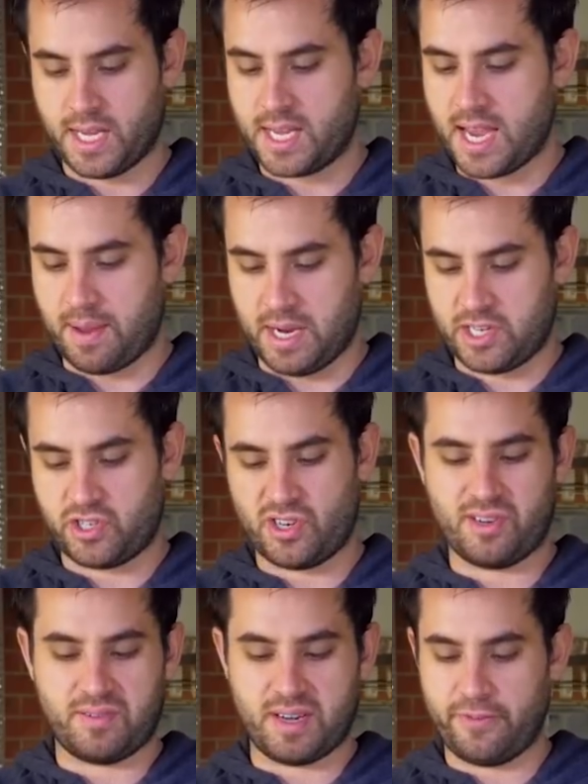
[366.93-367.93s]
Yeah, I'm not
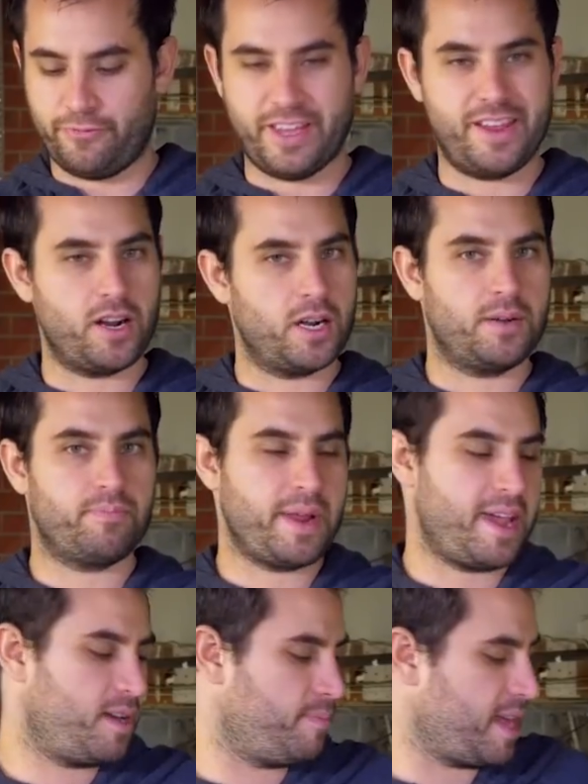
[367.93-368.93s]
sure if they are
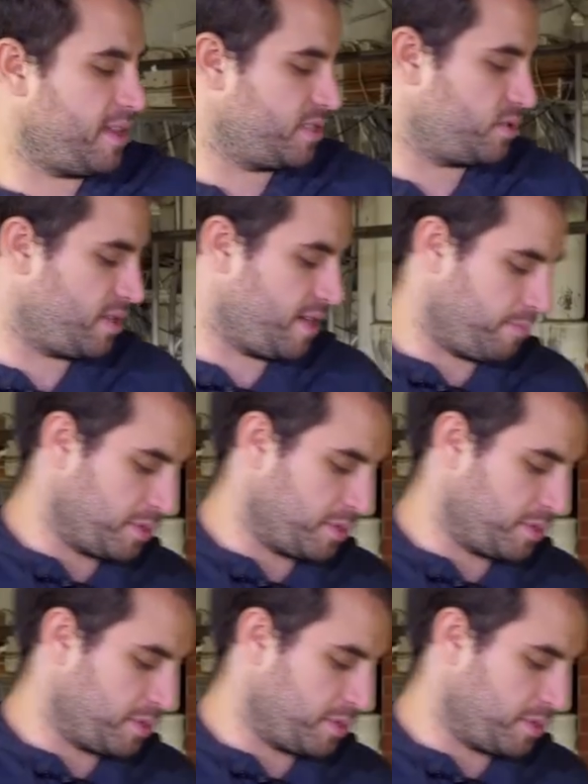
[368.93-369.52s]
hand balanced or they have a